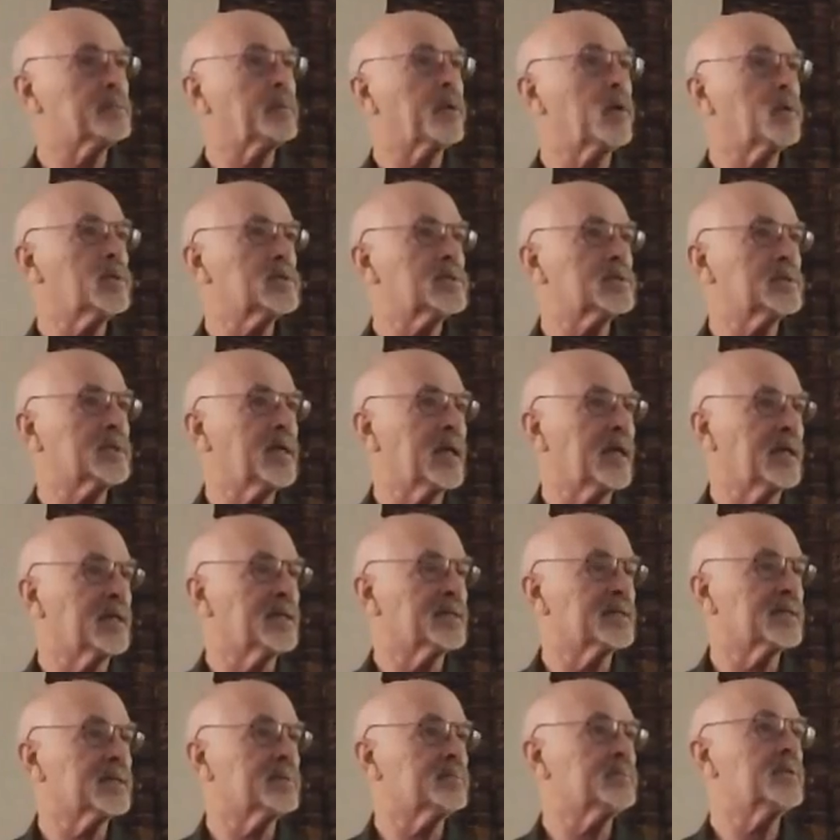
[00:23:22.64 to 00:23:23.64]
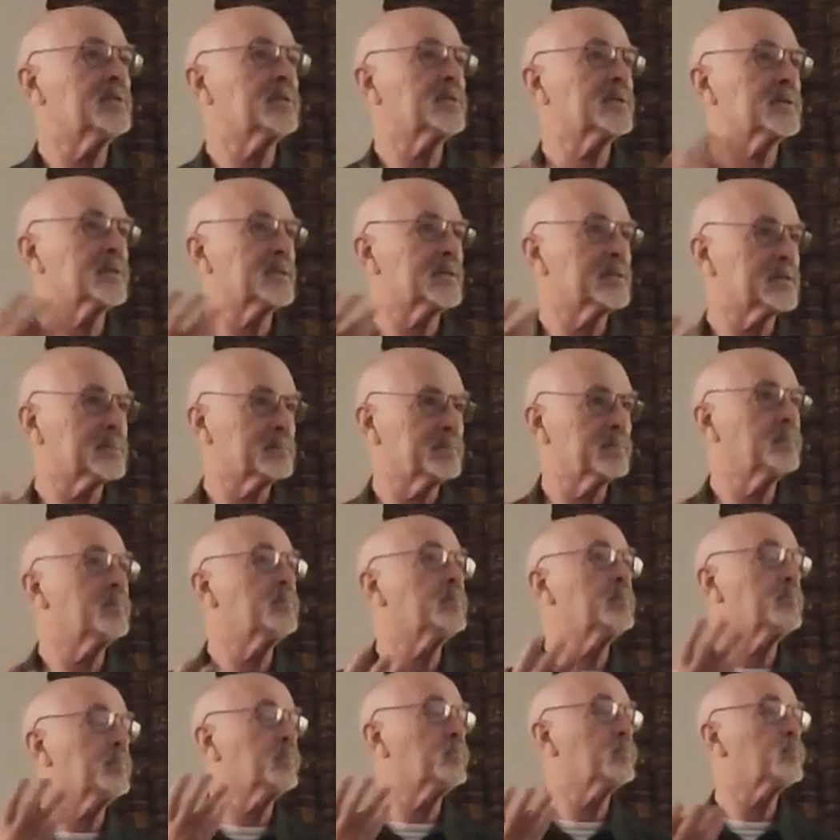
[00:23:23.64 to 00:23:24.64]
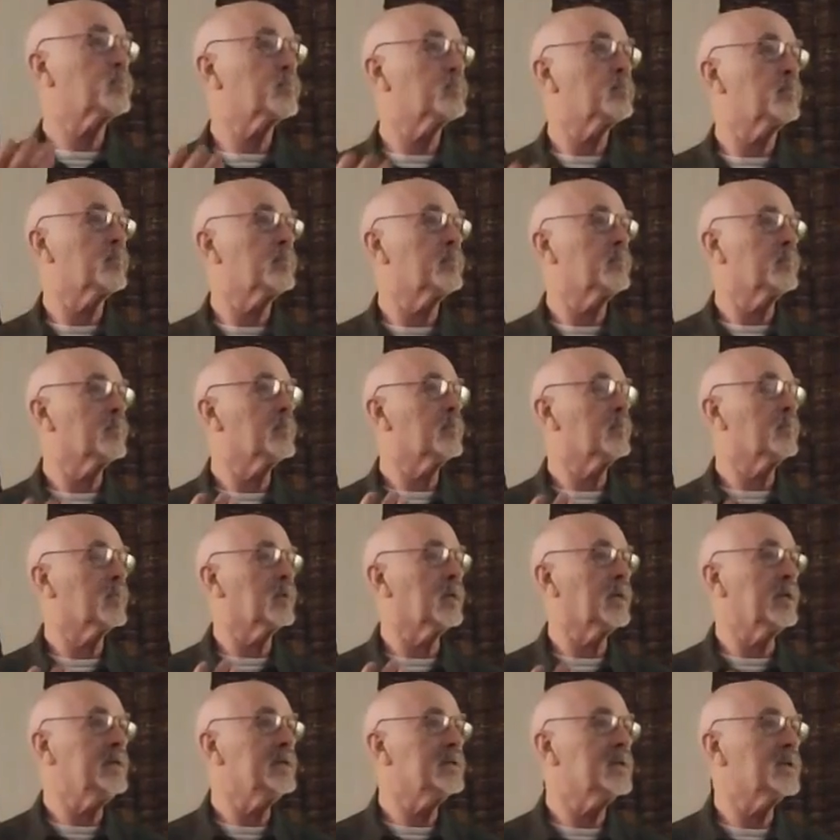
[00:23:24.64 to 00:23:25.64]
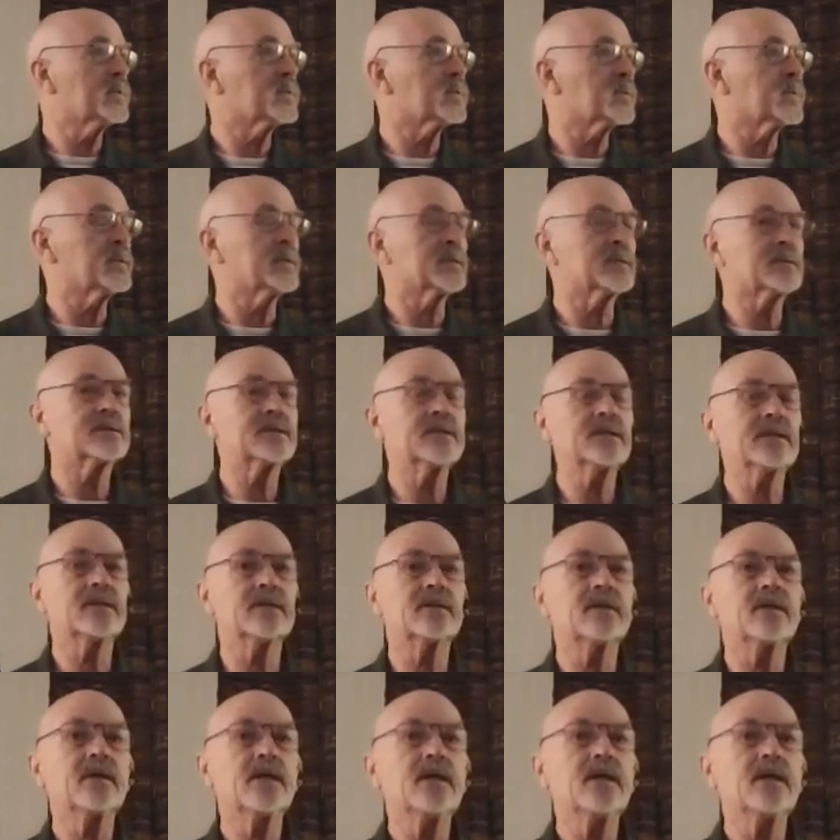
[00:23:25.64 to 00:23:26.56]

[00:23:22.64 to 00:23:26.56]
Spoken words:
personality, building this ego to an extent.